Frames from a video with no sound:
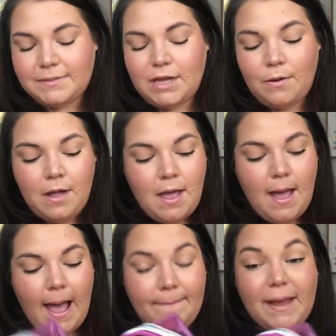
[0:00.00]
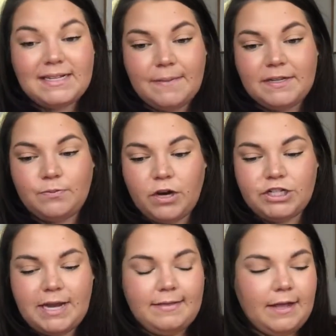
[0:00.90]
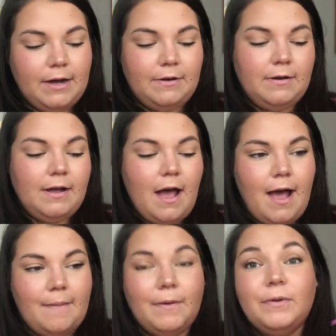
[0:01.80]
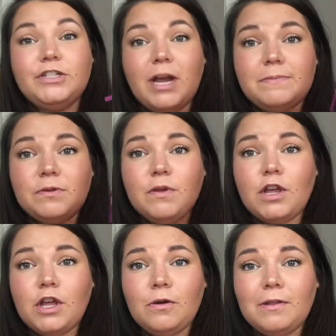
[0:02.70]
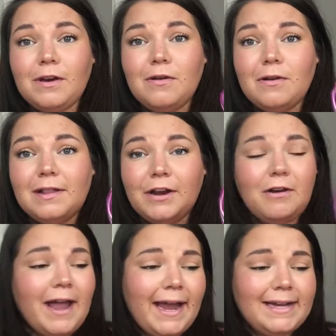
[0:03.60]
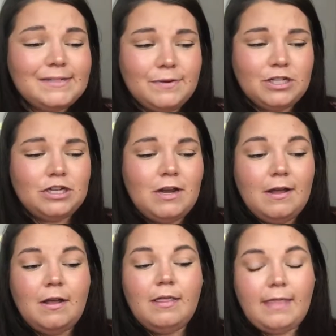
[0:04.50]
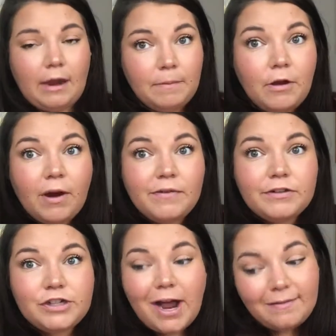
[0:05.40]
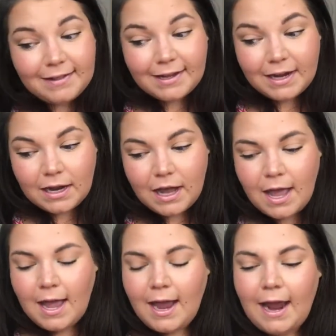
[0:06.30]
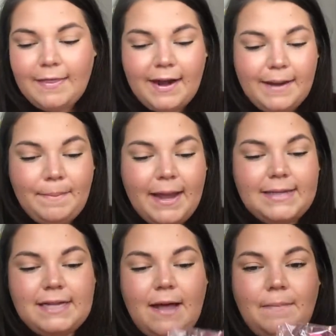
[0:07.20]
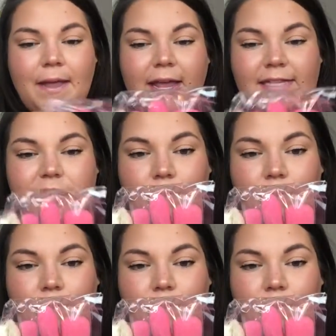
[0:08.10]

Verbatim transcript: So I picked up his brush set though, um, which comes with a cute little clear case, which that'd be great for traveling. And then it picked up his